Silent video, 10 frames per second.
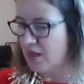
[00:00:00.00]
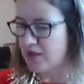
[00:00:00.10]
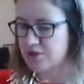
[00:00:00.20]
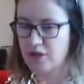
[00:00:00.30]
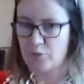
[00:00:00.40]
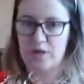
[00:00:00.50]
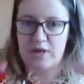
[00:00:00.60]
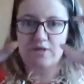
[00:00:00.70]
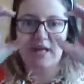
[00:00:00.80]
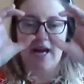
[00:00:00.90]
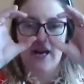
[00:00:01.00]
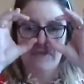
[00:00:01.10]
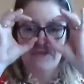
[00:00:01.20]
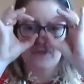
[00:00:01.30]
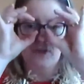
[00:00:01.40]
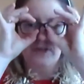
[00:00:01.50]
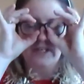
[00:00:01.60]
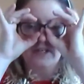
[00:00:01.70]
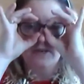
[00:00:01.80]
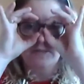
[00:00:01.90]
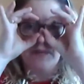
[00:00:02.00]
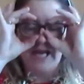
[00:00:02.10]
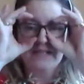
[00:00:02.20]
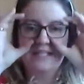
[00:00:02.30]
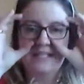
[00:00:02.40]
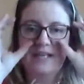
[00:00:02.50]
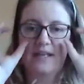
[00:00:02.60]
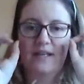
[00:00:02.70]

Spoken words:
So we used to have like plastic